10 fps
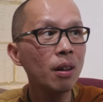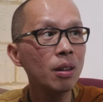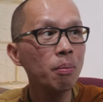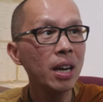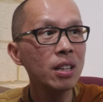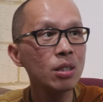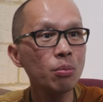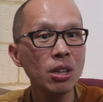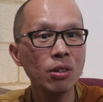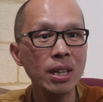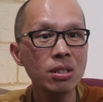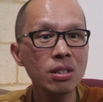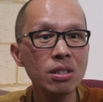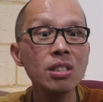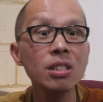the mind's feeling
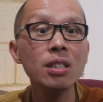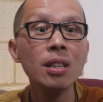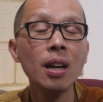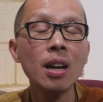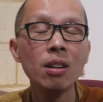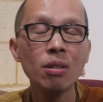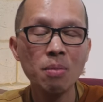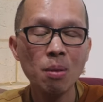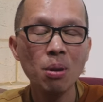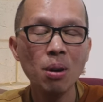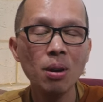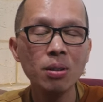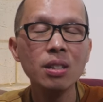restless, just remember,